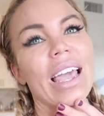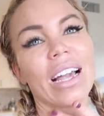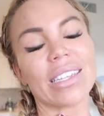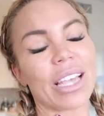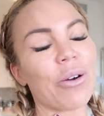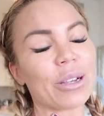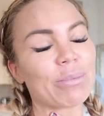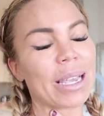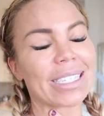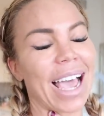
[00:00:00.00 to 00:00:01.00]
Because I always
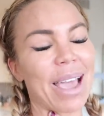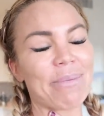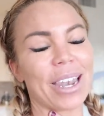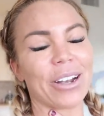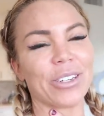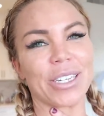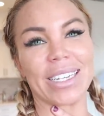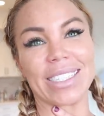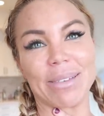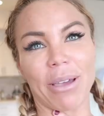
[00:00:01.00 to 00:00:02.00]
make time and energy
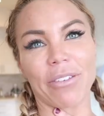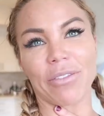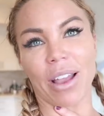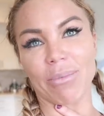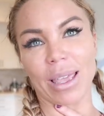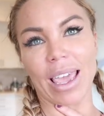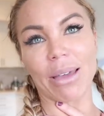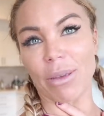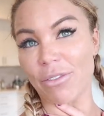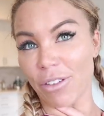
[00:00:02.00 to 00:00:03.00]
to see my family
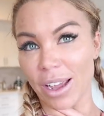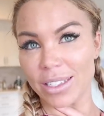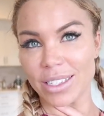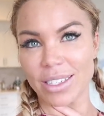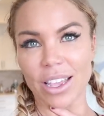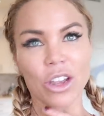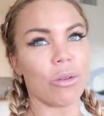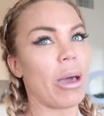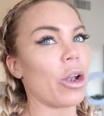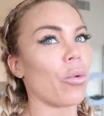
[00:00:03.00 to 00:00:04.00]
and my friends,
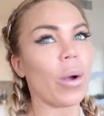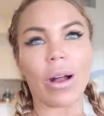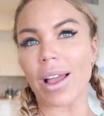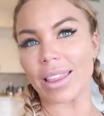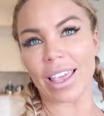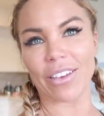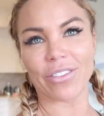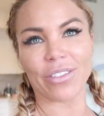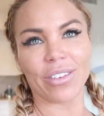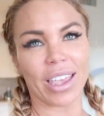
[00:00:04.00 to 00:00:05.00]
no matter where I
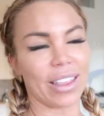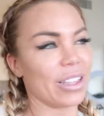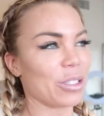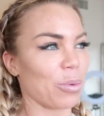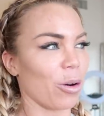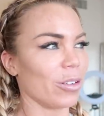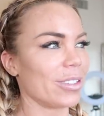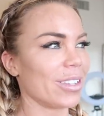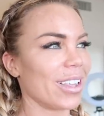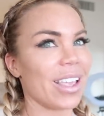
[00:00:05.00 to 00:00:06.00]
live in this
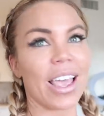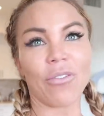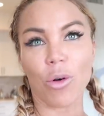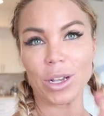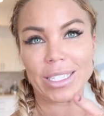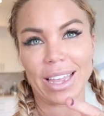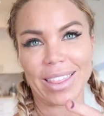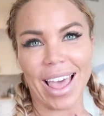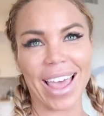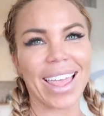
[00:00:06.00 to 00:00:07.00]
world. Always
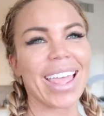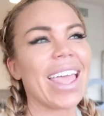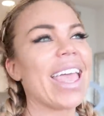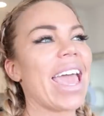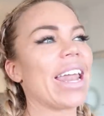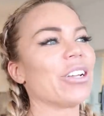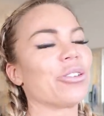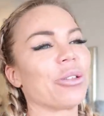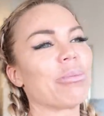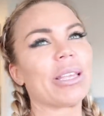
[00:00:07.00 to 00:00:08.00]
done that, and I
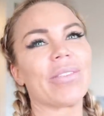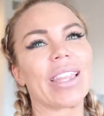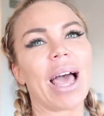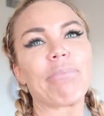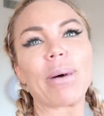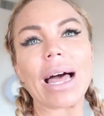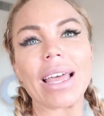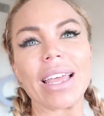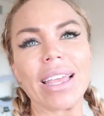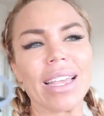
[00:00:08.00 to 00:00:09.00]
truly believe in that. But